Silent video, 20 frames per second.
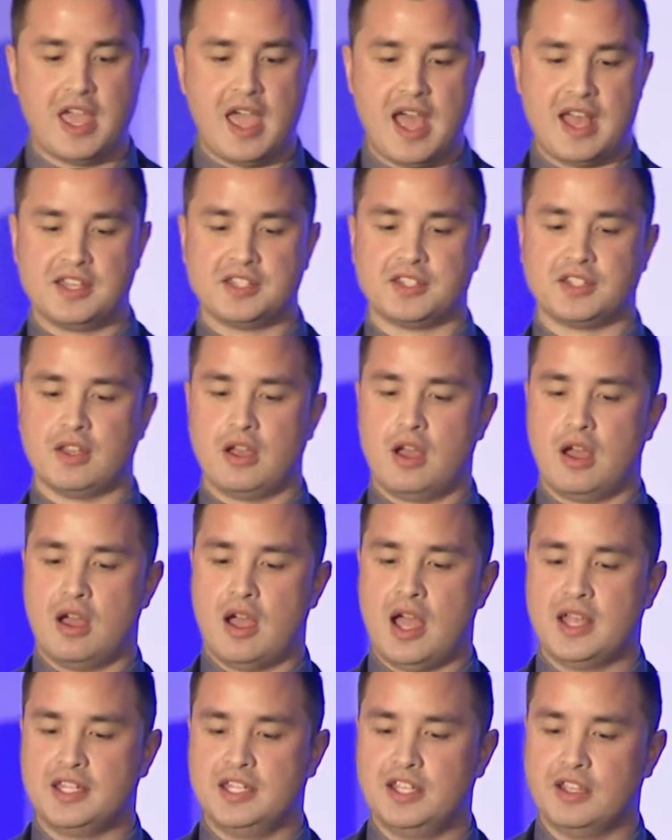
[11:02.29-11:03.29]
that has an
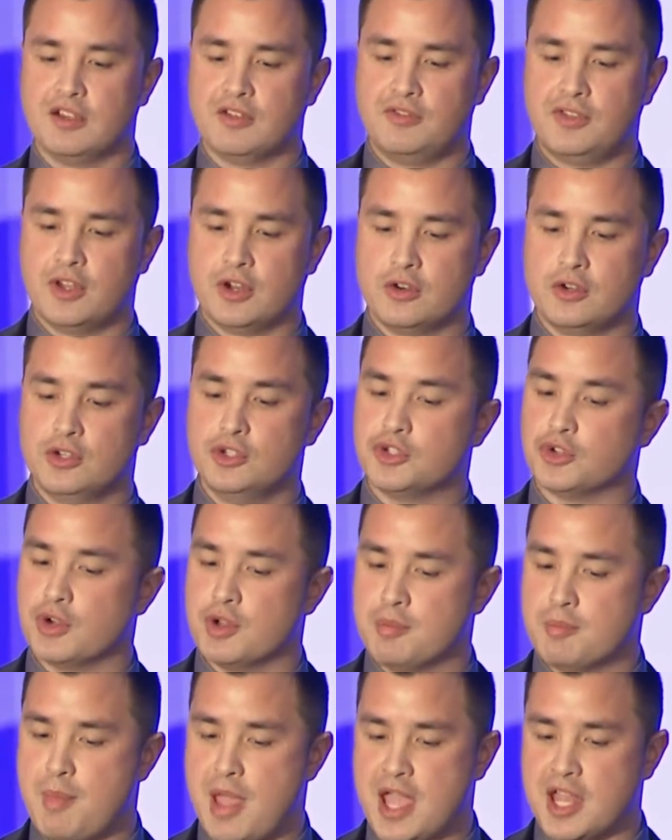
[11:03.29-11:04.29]
idea of their
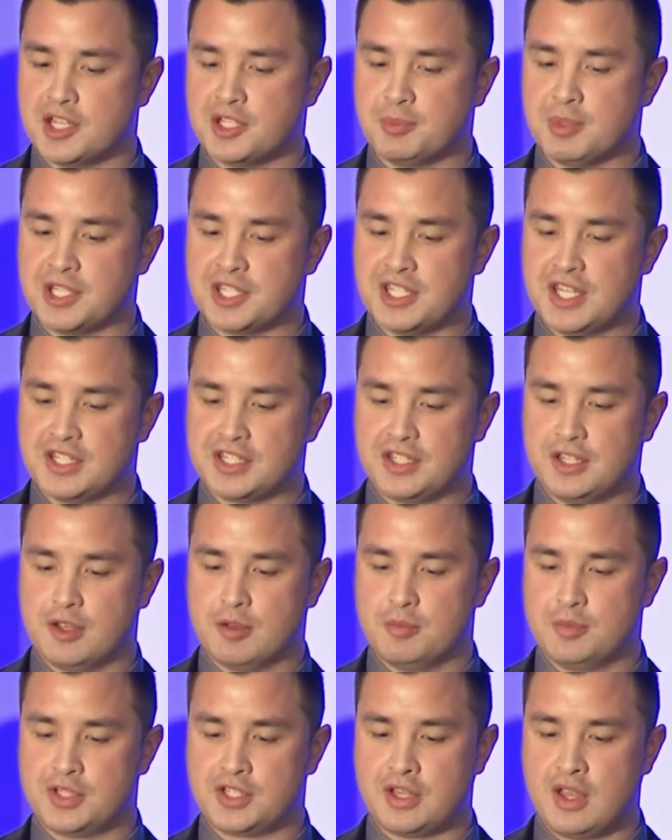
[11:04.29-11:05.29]
nutrient management
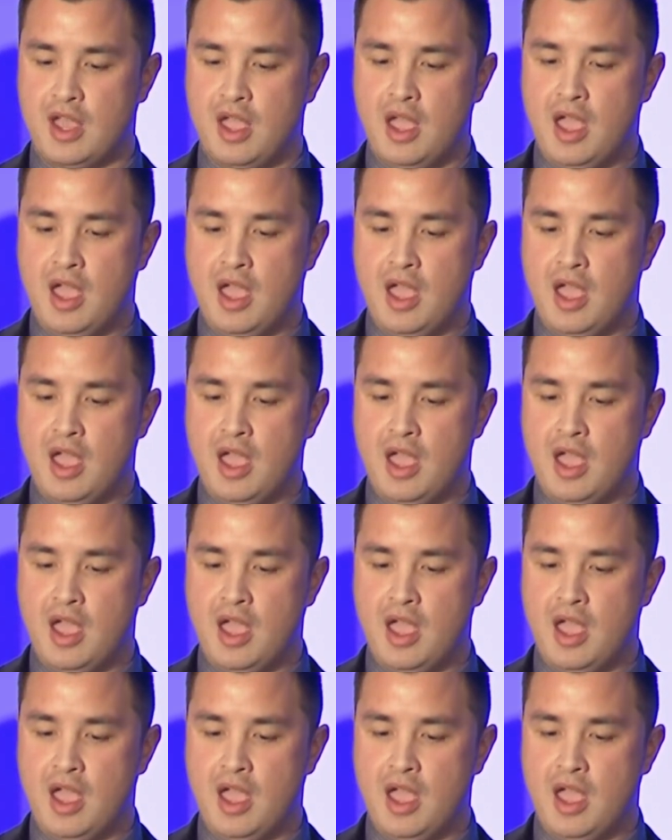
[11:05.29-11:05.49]
systems,